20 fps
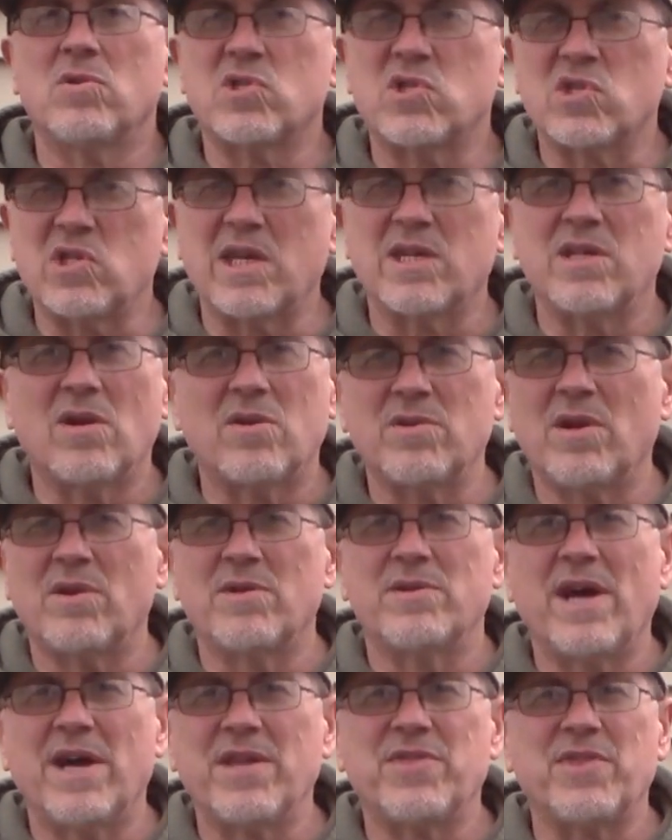signal, no
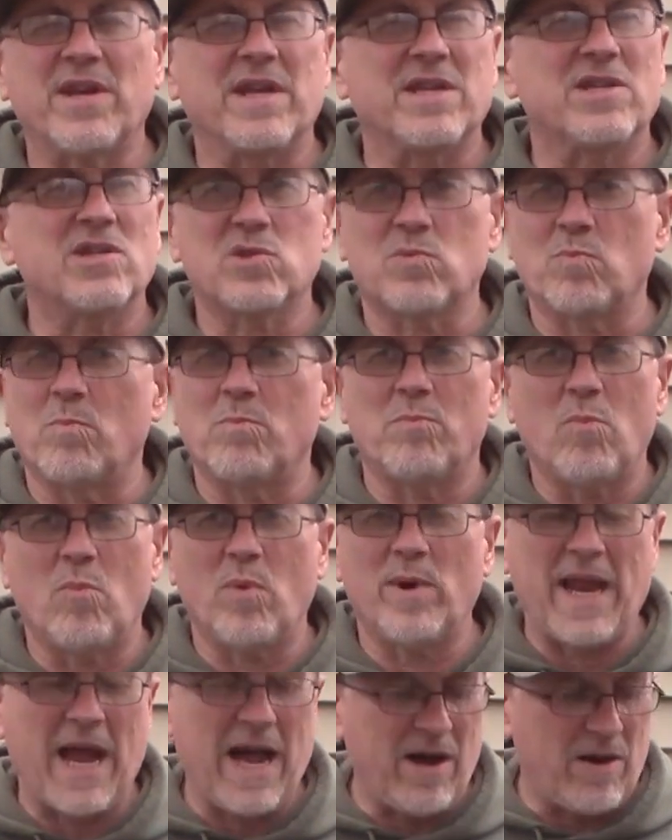nothing, just
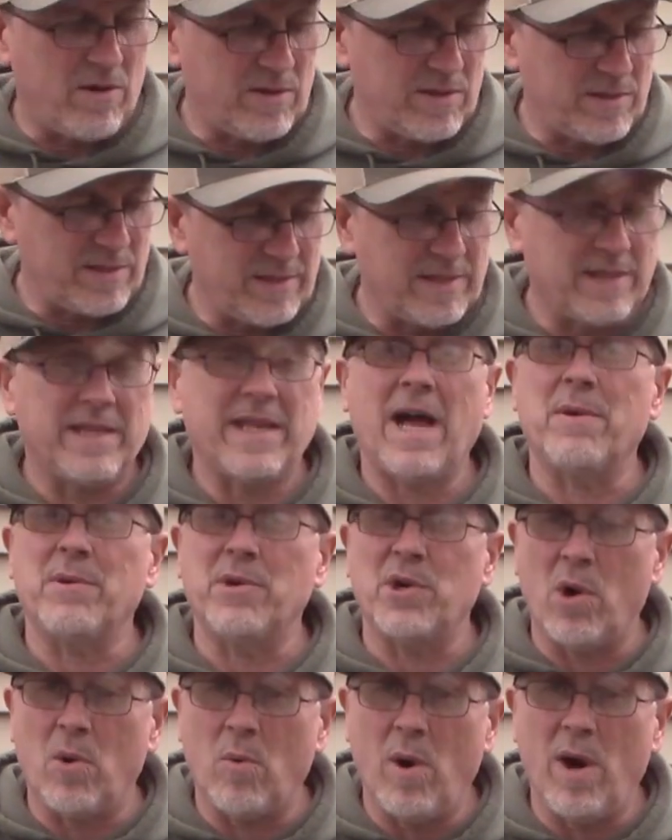went out. Now I
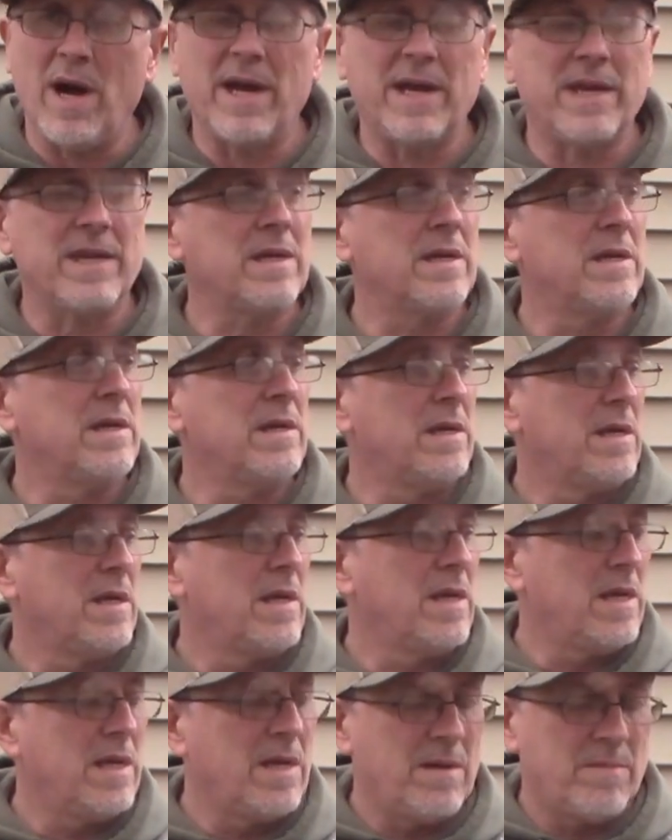know why.
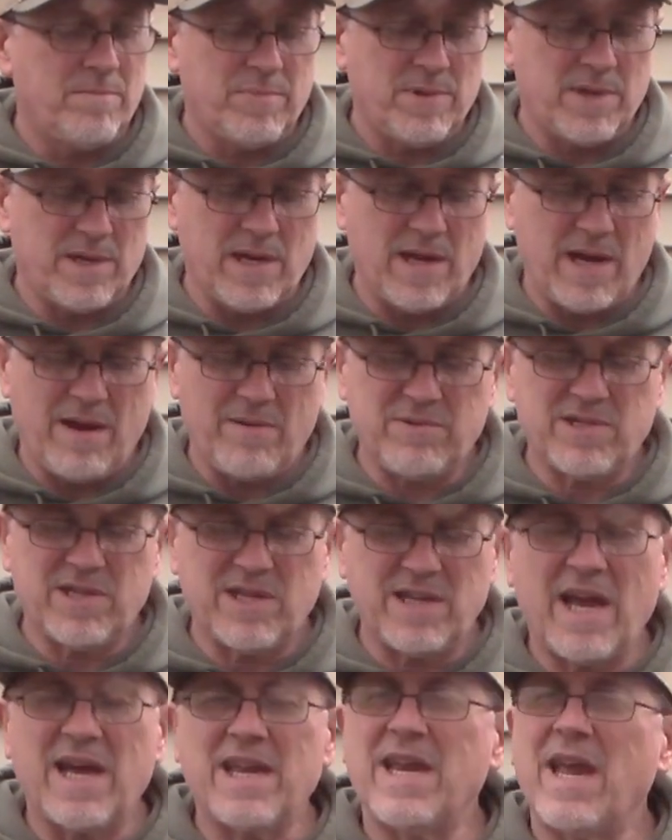But uh, I was
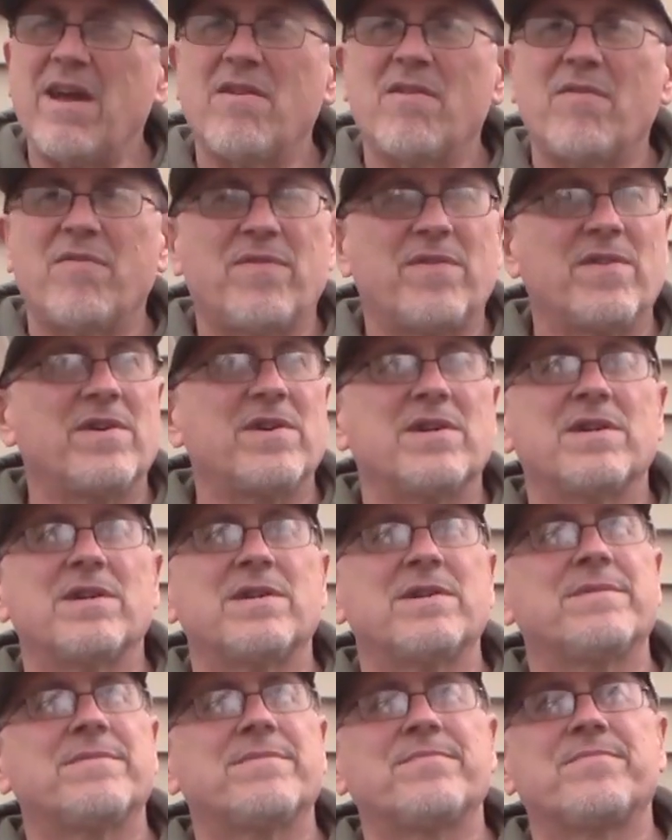in that air for
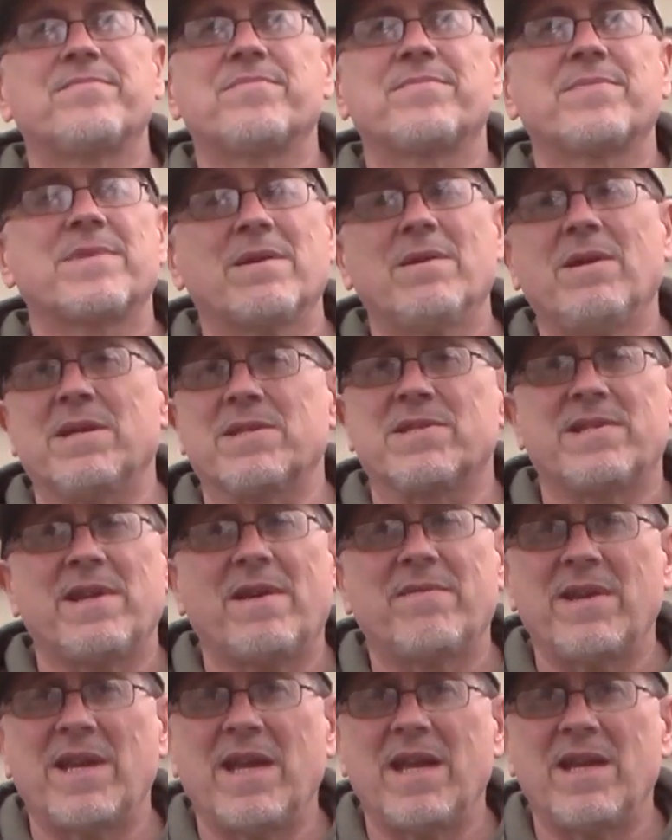what
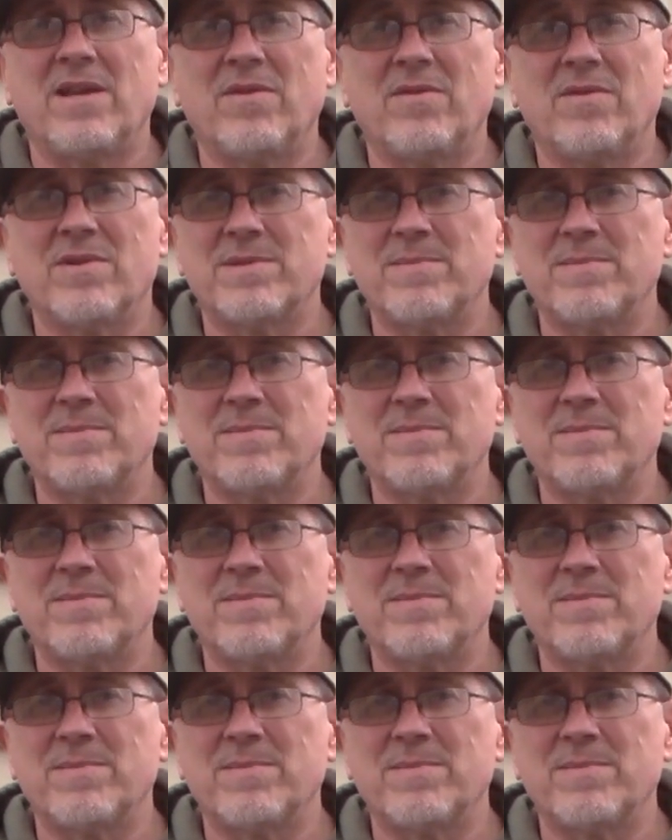seven, eight years